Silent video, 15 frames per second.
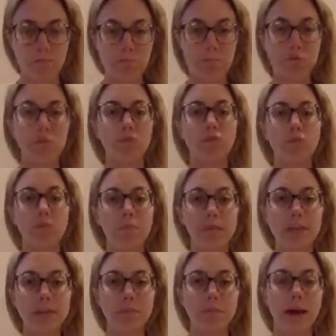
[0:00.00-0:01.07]
So for me
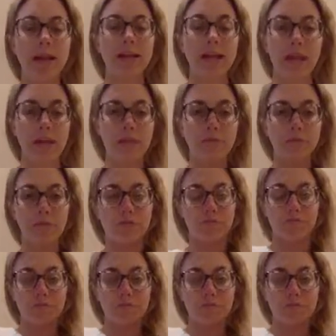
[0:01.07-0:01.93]
in my life,